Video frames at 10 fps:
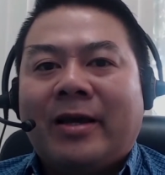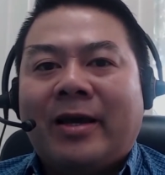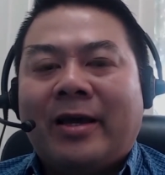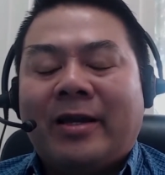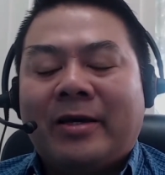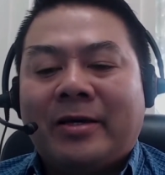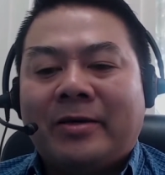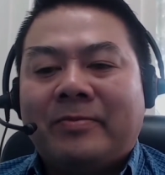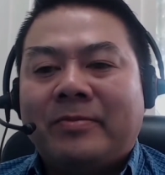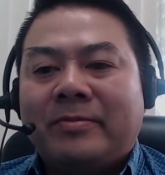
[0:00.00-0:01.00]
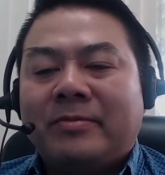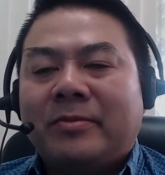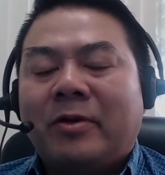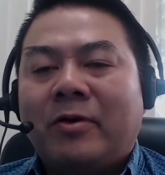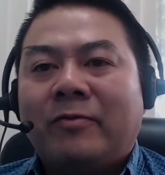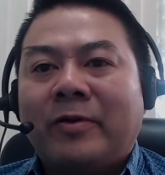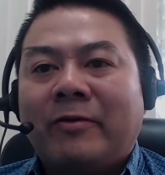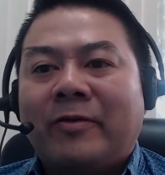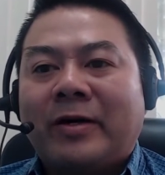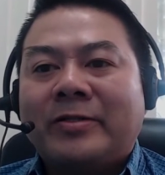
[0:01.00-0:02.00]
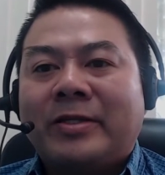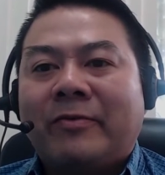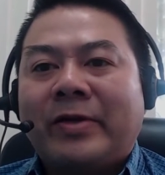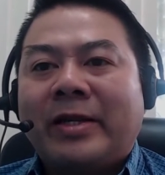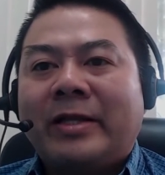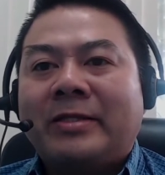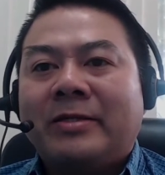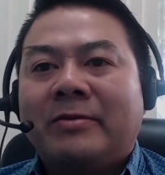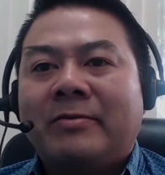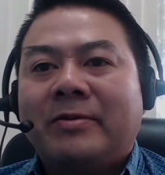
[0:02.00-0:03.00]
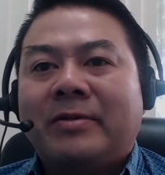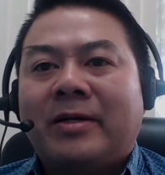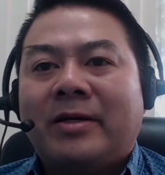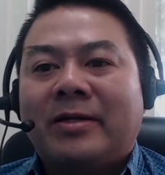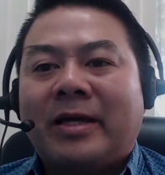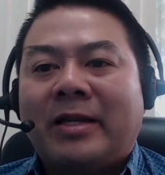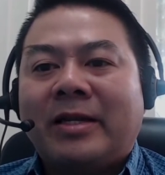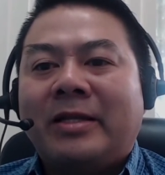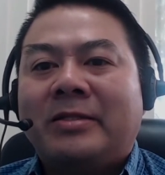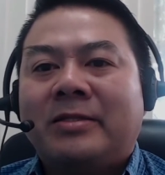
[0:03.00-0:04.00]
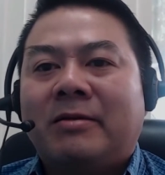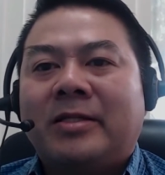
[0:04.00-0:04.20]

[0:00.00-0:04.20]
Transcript: and um, go over the files that we need to, uh, that needs